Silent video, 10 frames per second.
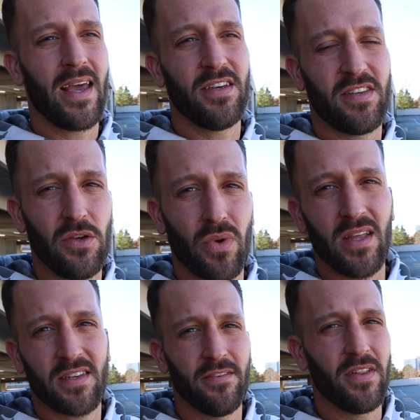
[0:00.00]
kind of see
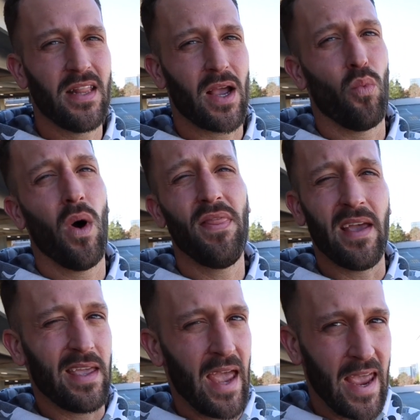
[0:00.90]
relatively like what
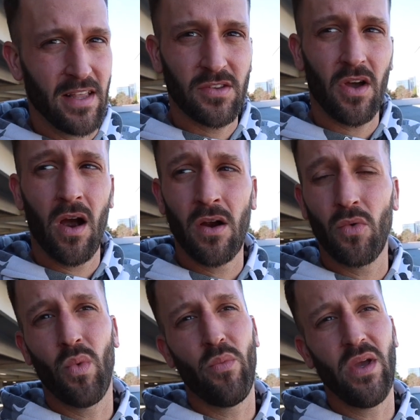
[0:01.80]
the gains
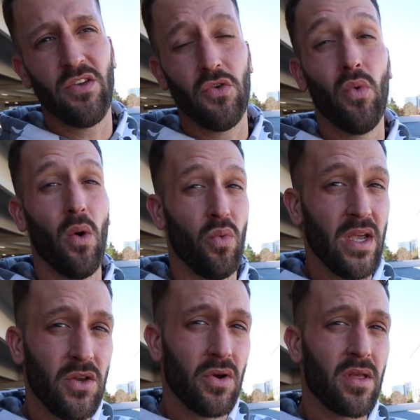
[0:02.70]
are when we do what
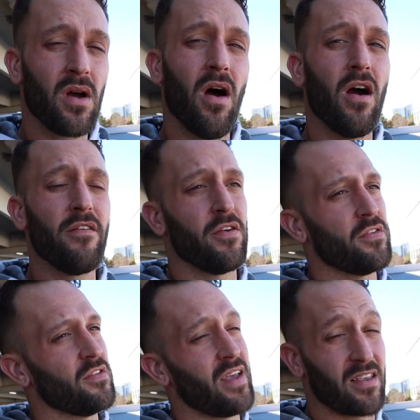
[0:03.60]
we do to the car
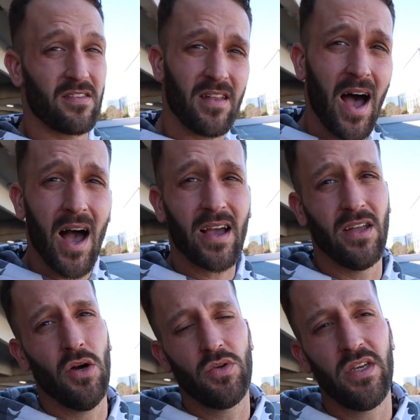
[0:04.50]
versus like stock
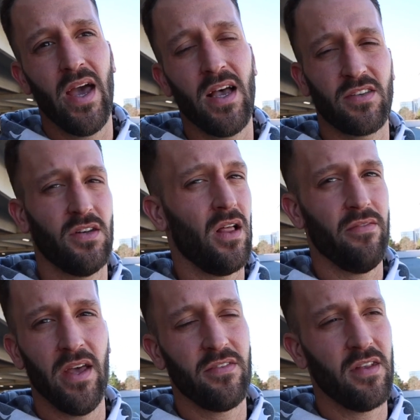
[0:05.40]
and OTS and all
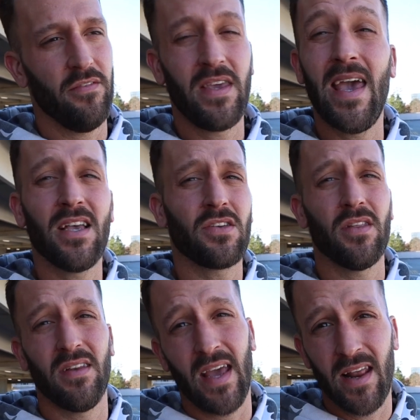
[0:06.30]
of that stuff. He has
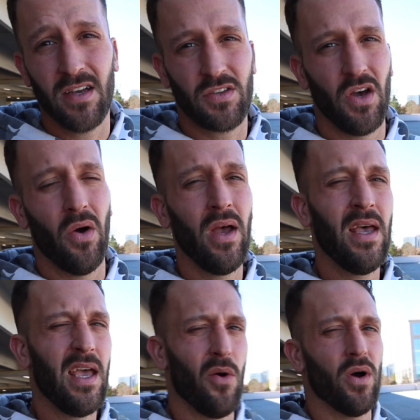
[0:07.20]
all the data, so
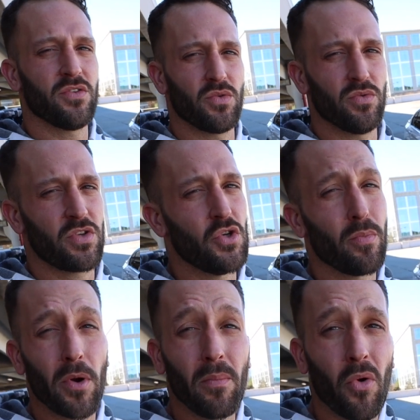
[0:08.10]
it wasn't
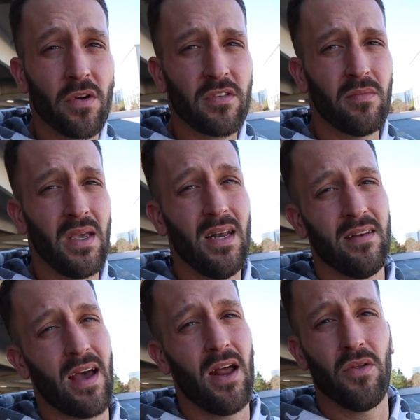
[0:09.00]
super important to me
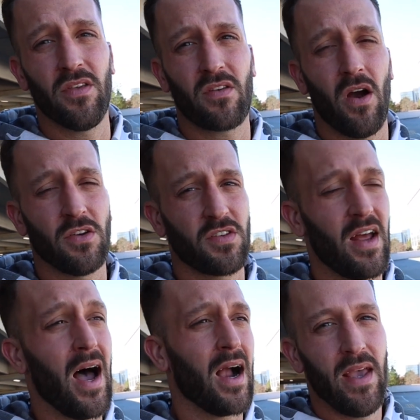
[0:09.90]
to dyno this car
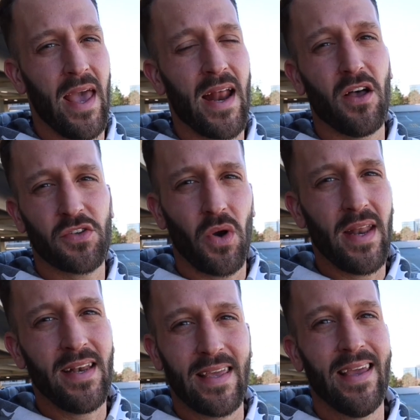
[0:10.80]
stock. And also,
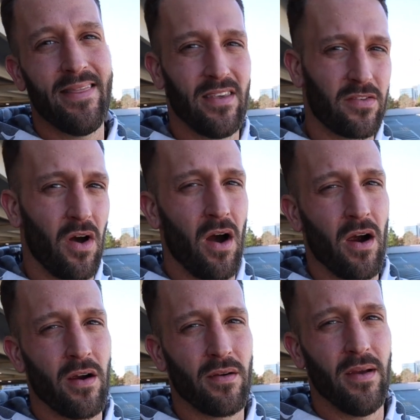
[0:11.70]
I didn't get this car